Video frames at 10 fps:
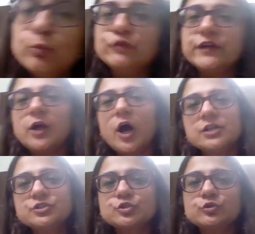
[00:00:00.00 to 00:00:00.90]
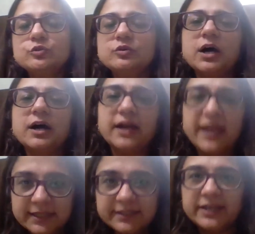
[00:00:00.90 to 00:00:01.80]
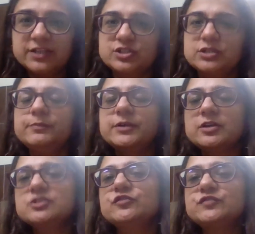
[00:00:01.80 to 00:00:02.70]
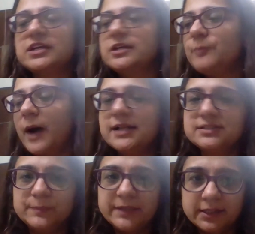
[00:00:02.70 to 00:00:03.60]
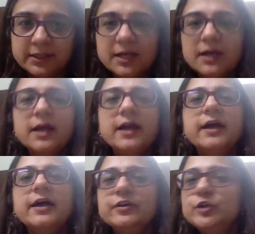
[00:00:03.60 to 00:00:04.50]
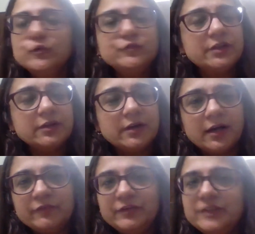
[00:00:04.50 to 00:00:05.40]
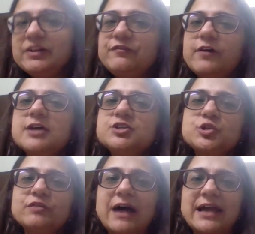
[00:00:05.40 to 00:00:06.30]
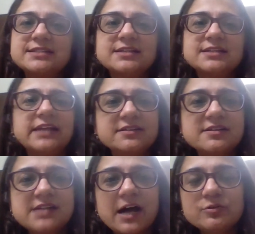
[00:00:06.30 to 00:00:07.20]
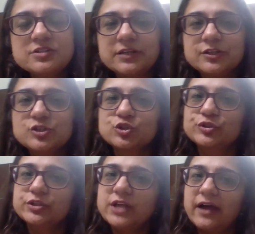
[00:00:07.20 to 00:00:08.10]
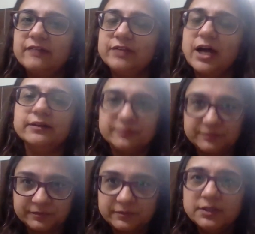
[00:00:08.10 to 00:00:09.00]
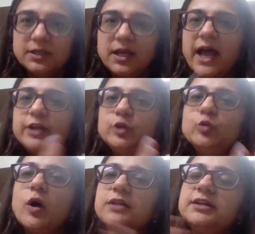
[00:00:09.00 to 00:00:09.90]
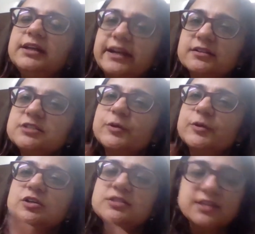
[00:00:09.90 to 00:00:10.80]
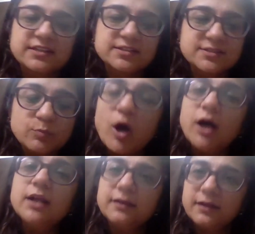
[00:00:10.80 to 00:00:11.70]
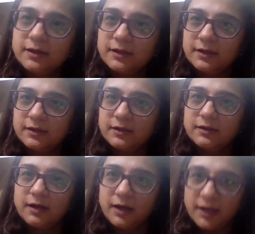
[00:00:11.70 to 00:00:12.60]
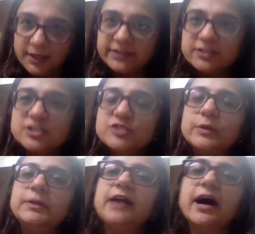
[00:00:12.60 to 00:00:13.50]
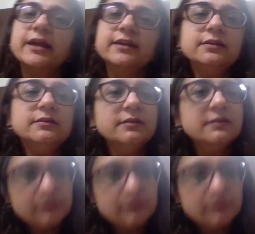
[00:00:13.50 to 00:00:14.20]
moving on to LKG, because you've taken part B, we will first revise the letter sounds that the children have done and do all the letters, because the small letters will be done in